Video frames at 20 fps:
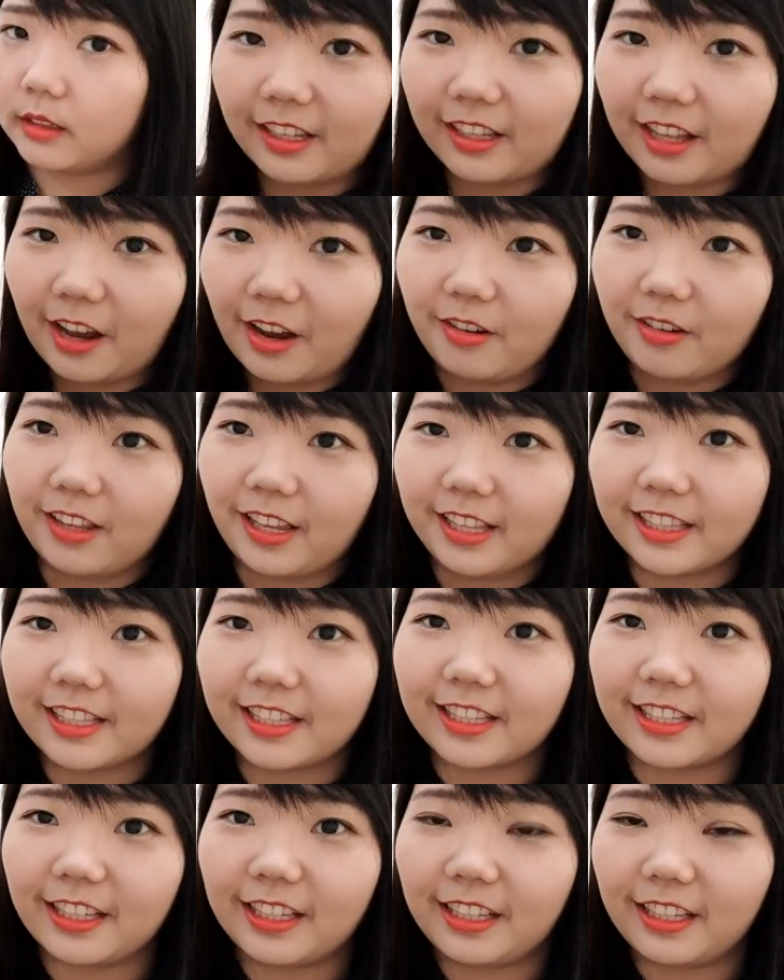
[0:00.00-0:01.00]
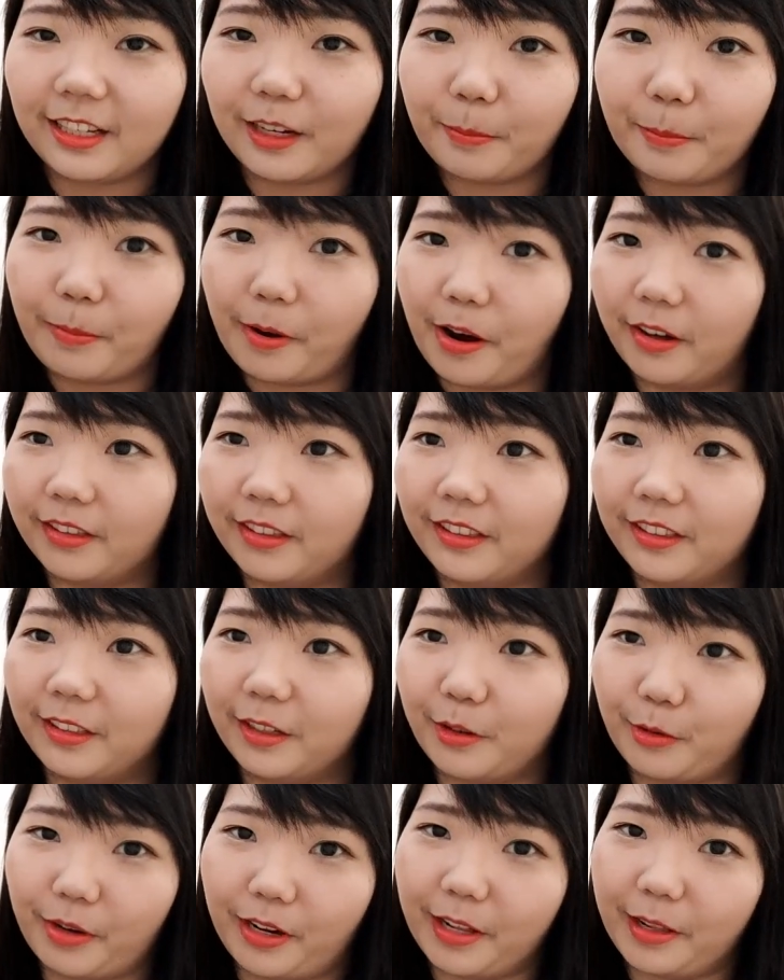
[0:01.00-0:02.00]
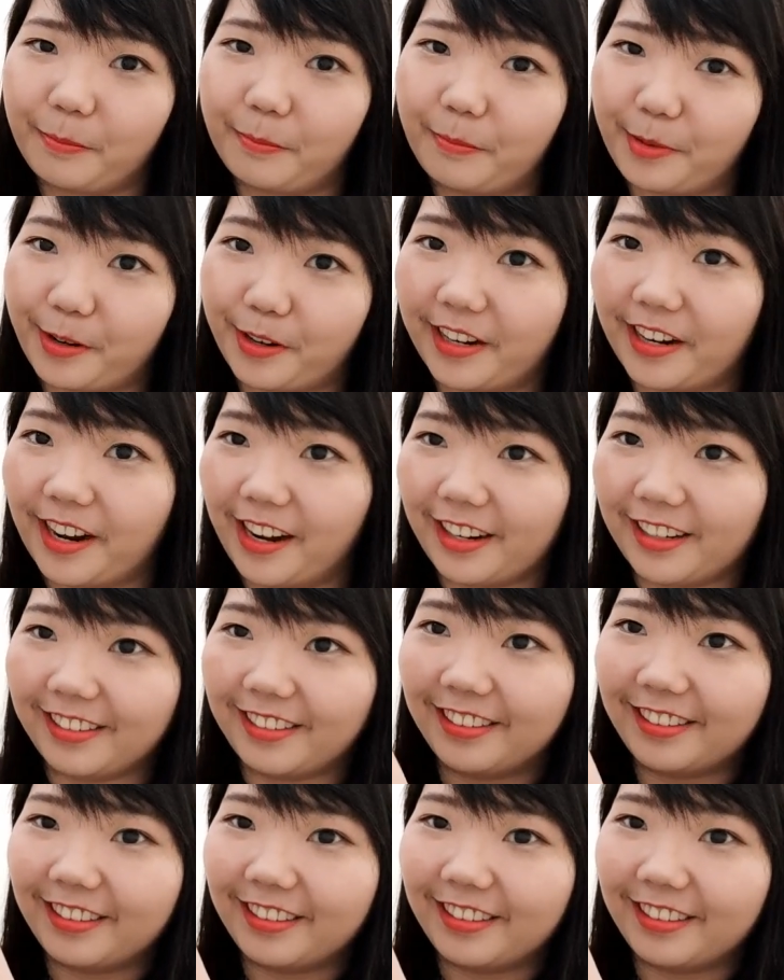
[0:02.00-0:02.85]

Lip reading: And now let's see about the real product.